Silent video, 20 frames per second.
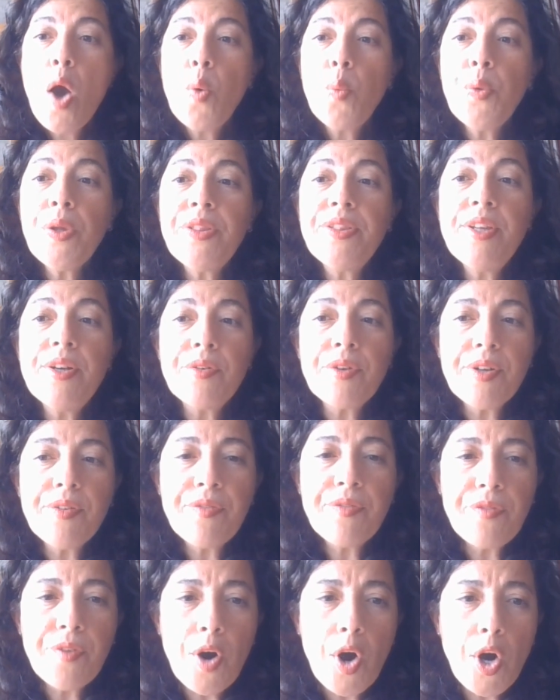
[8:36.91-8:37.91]
with the
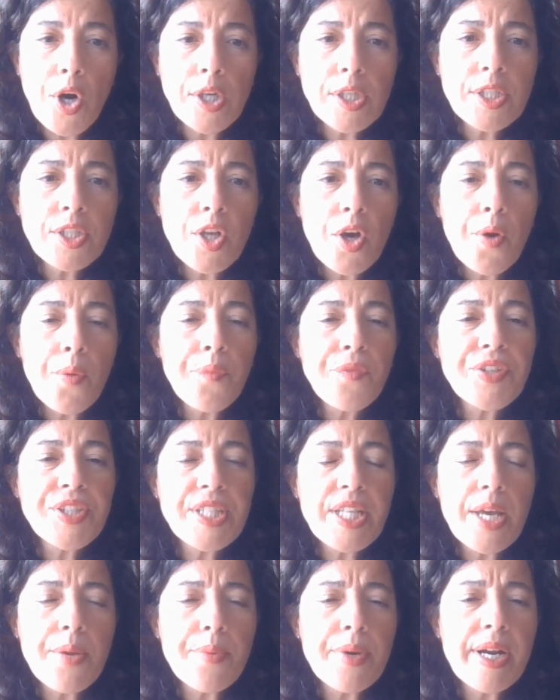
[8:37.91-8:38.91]
reforms of
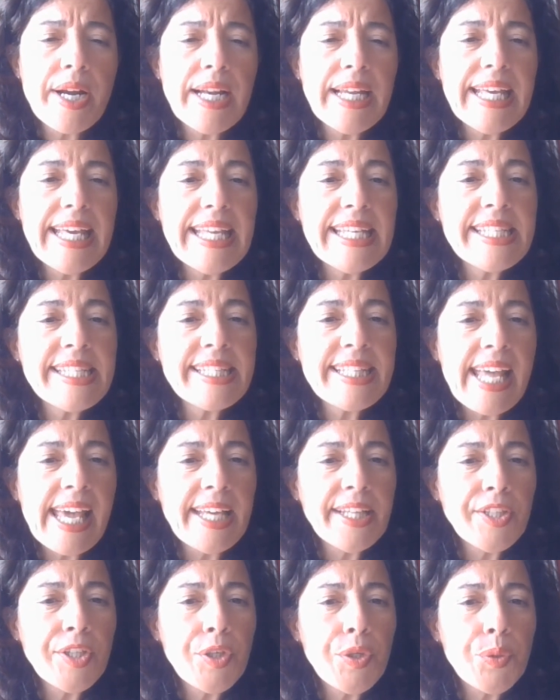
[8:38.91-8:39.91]
several
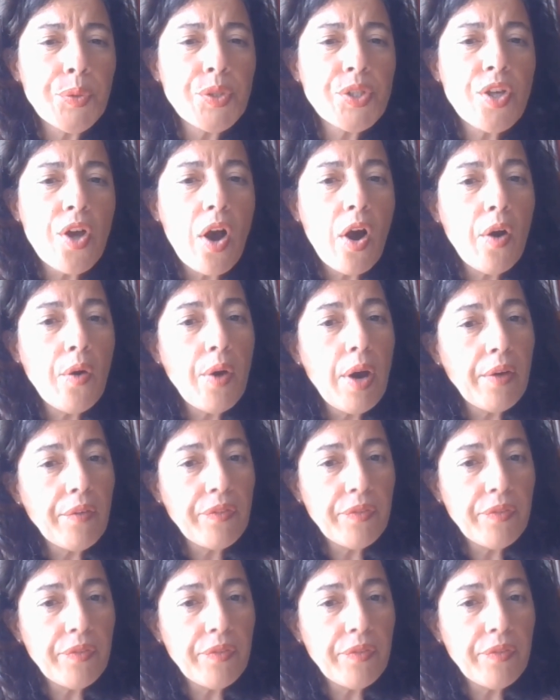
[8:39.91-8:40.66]
statutes of